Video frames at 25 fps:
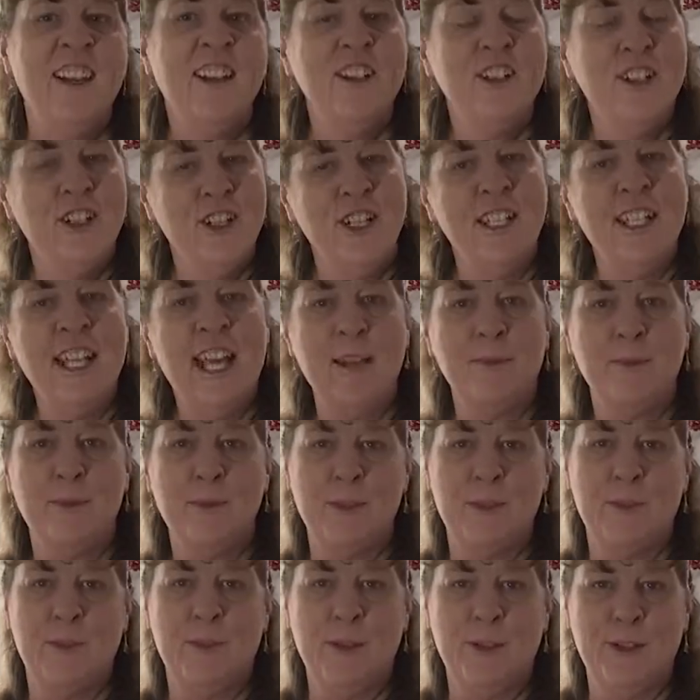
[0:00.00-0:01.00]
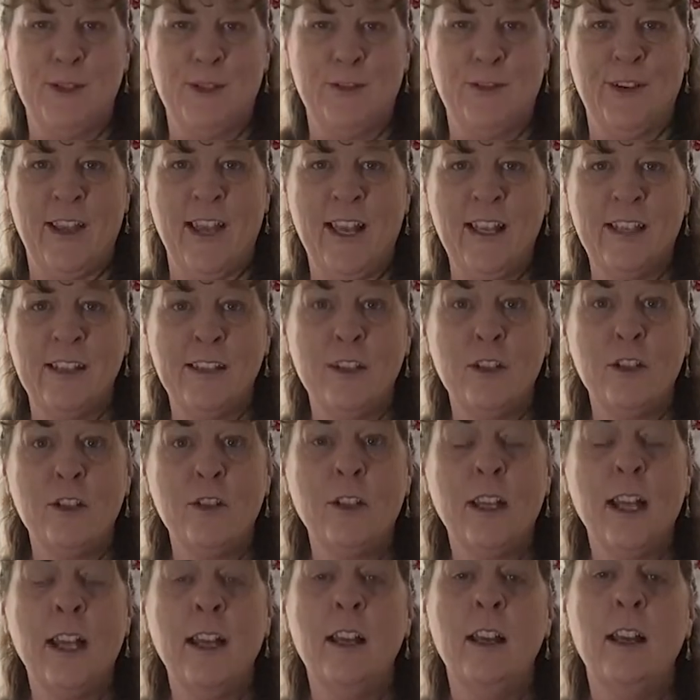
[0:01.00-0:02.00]
2 tablespoons of caster
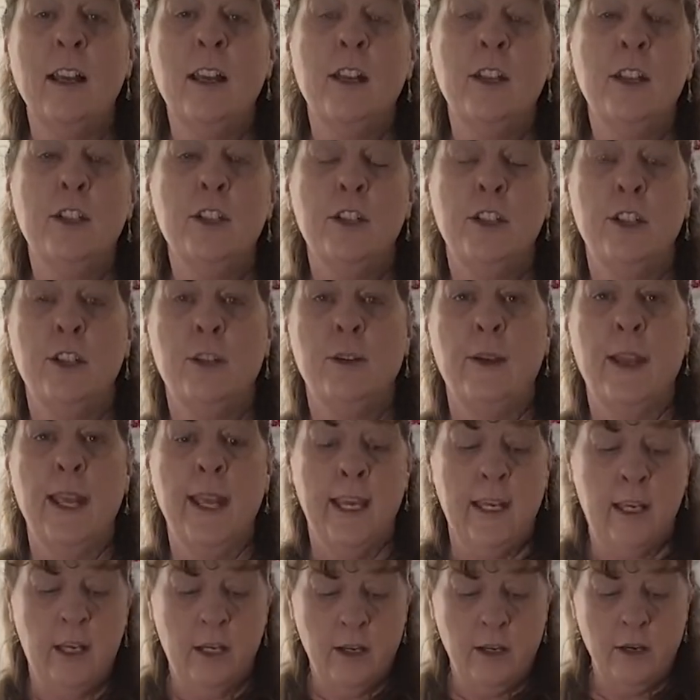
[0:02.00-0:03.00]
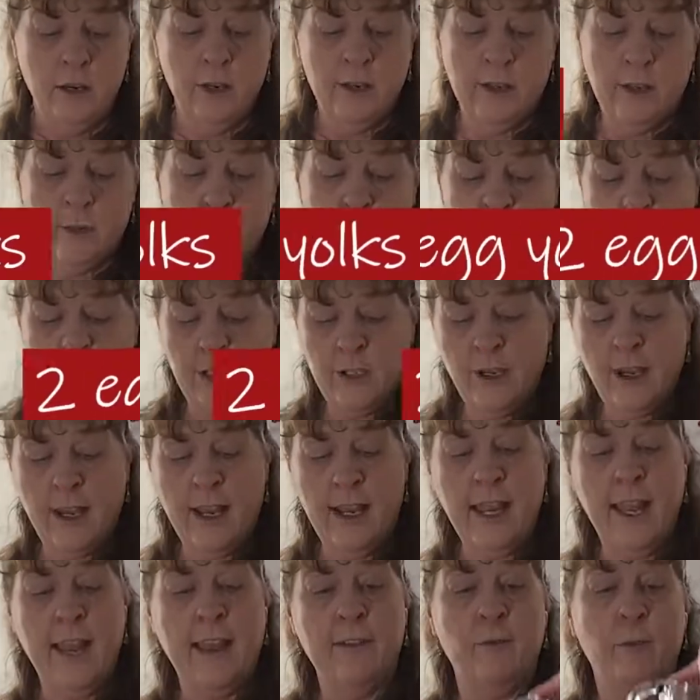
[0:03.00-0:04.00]
sugar, 2 egg yolks, which I
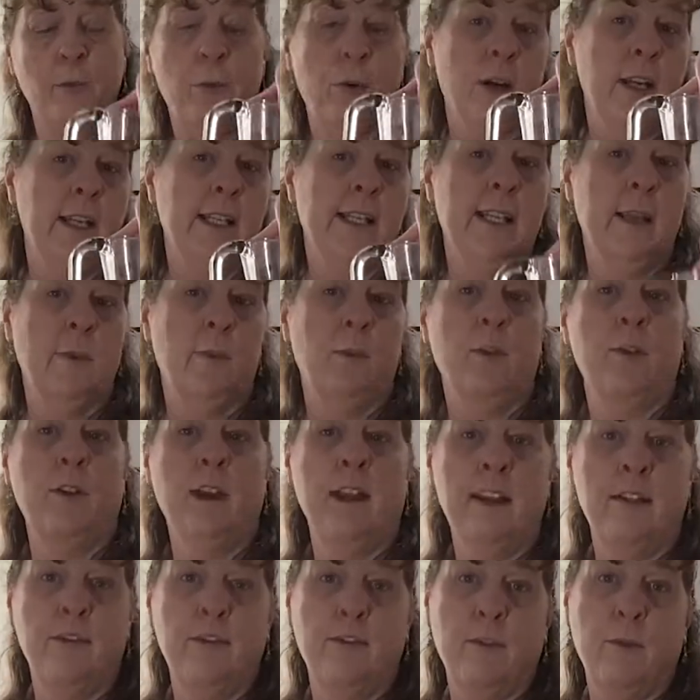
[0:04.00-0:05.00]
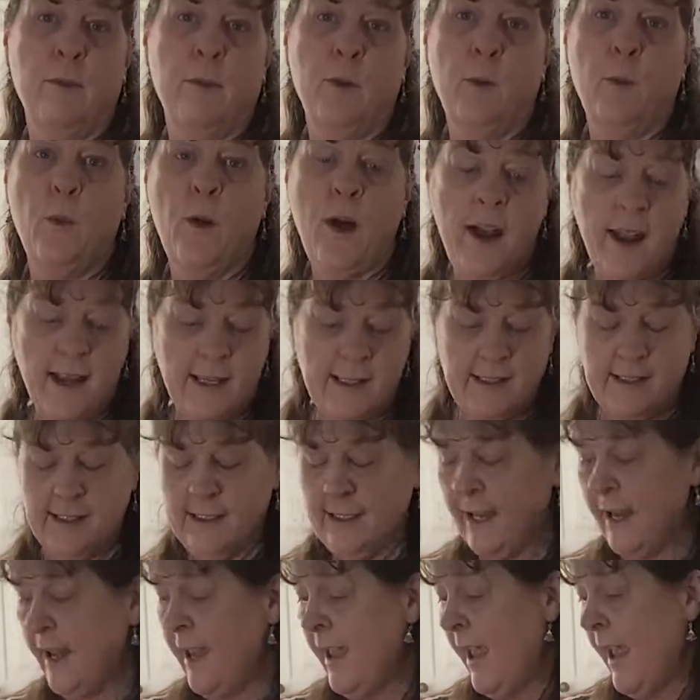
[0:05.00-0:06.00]
have pre-separated from the whites,
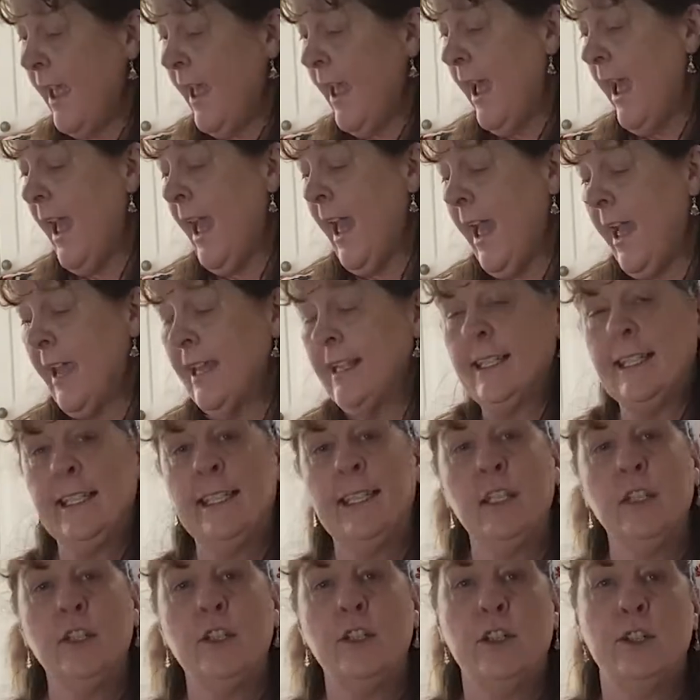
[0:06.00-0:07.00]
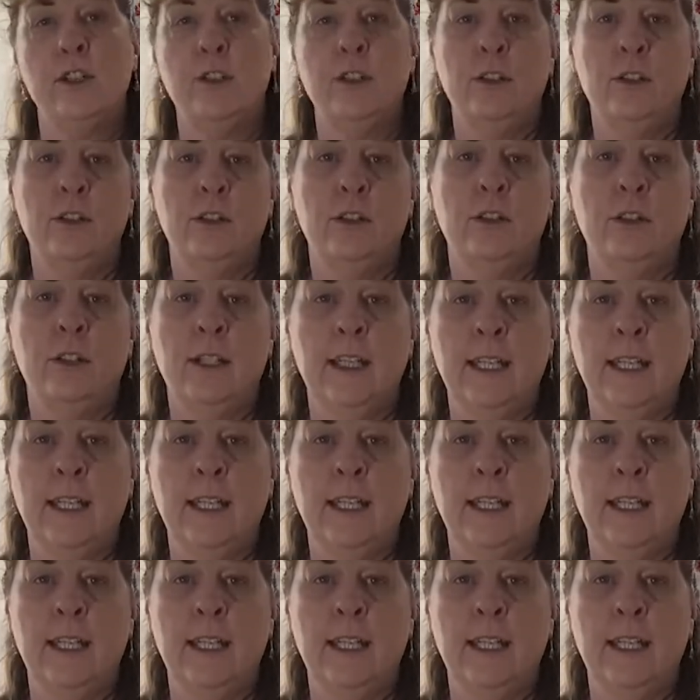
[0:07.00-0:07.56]
and 2